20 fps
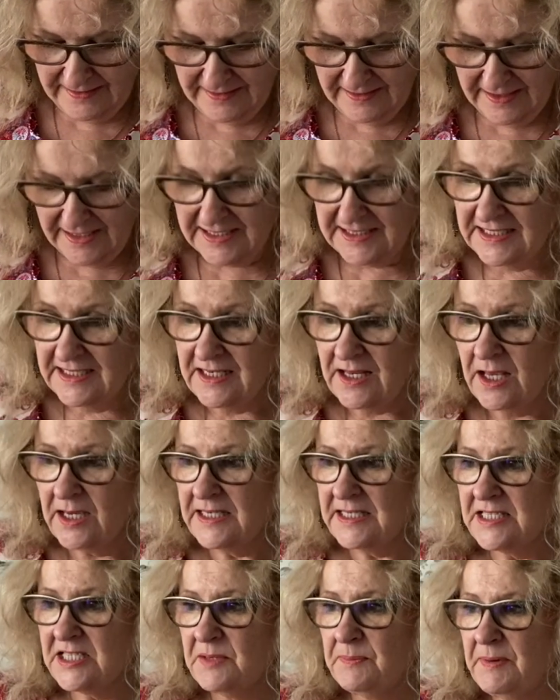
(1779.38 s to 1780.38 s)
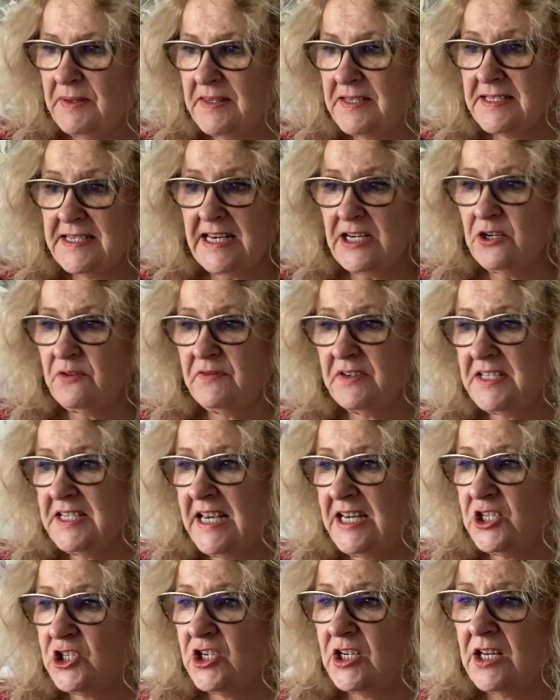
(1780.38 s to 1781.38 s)
he likes to be the centre of
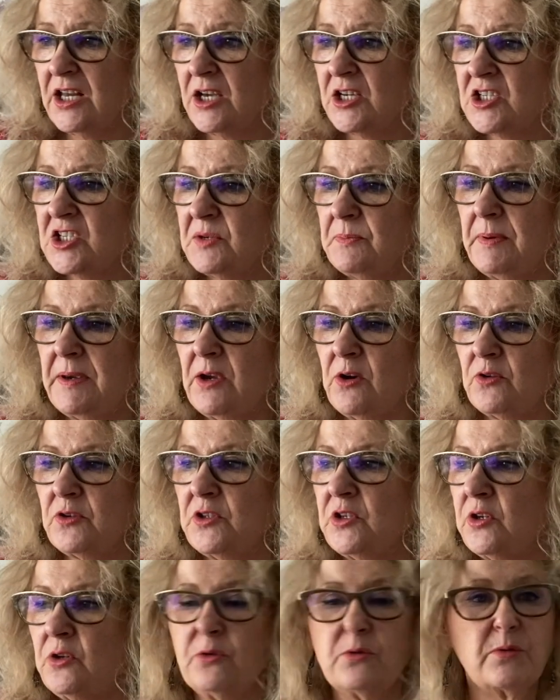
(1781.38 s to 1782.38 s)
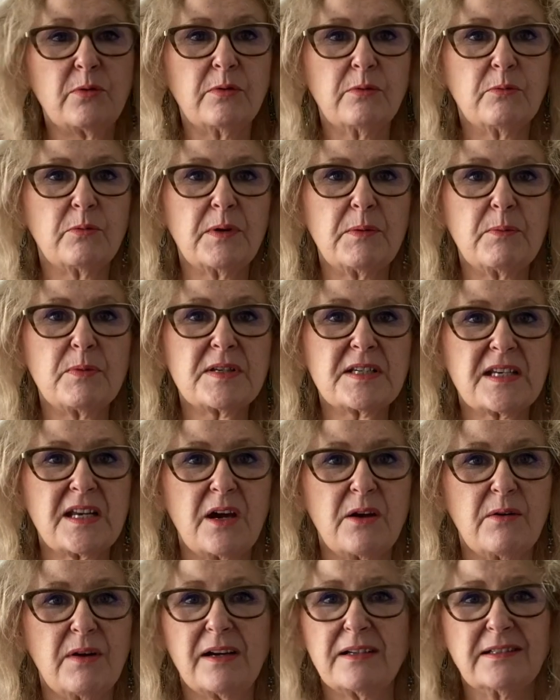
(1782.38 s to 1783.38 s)
attention. He likes to be on you when we're
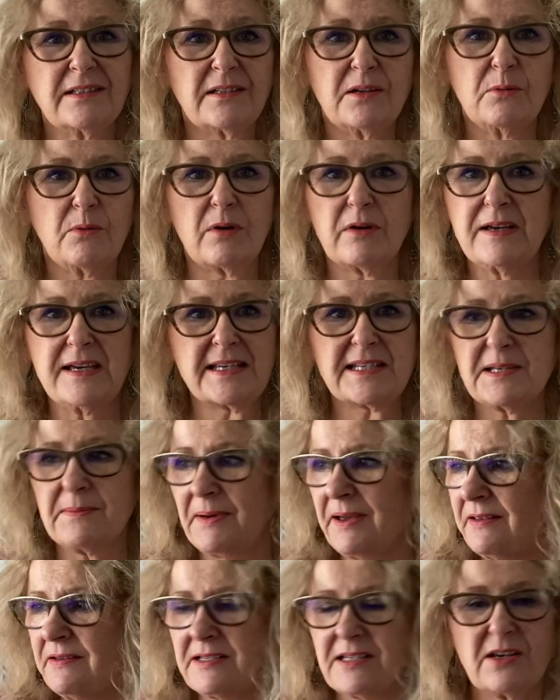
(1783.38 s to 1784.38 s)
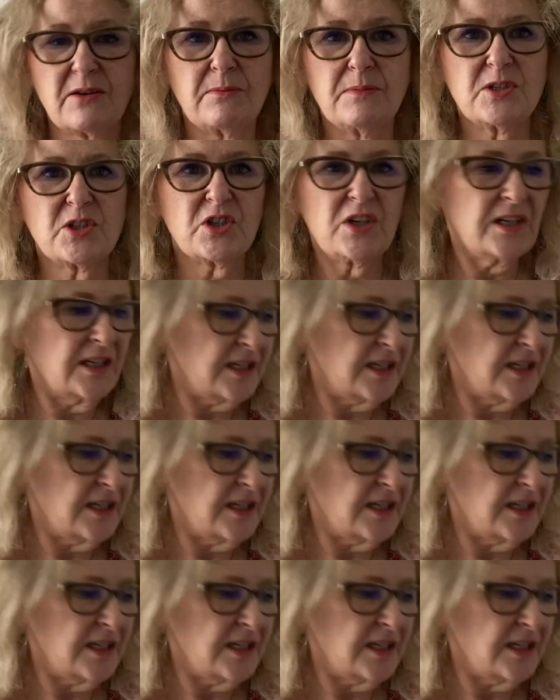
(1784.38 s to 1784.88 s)
sewing. I don't know what it is about the sewing machine